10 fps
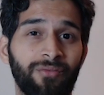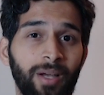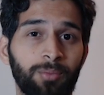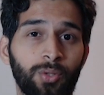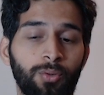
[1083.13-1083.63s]

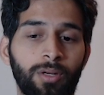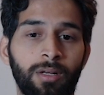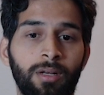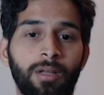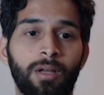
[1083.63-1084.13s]
web
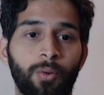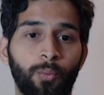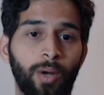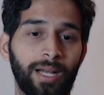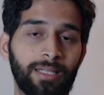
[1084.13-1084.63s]
token
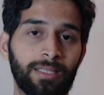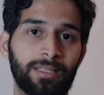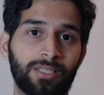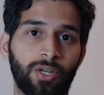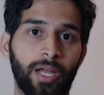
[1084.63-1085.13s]
while
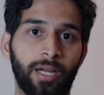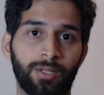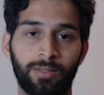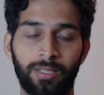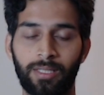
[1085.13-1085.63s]
trying
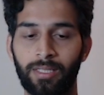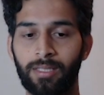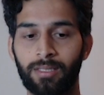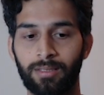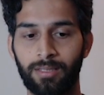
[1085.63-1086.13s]
to
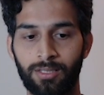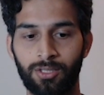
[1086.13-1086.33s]
delete this